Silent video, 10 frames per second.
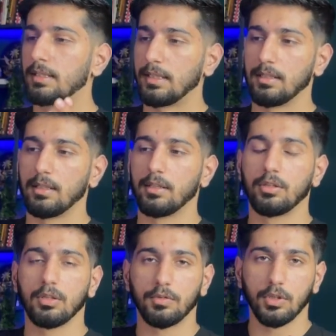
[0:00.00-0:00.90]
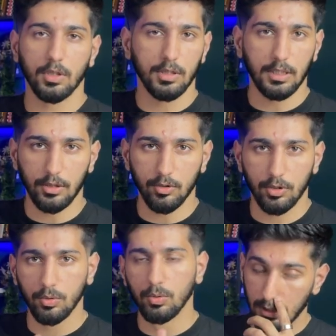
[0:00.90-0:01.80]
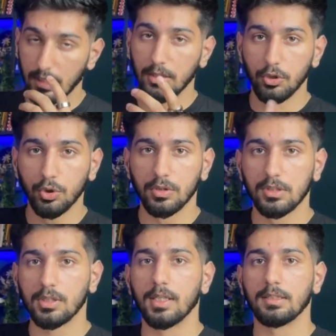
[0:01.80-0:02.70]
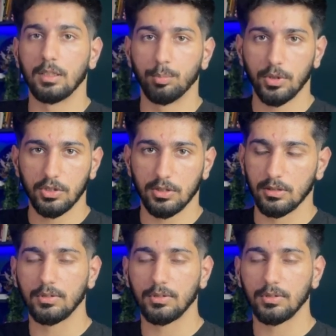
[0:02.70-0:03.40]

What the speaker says: and let it run for another day or two, and then you should start seeing purchases.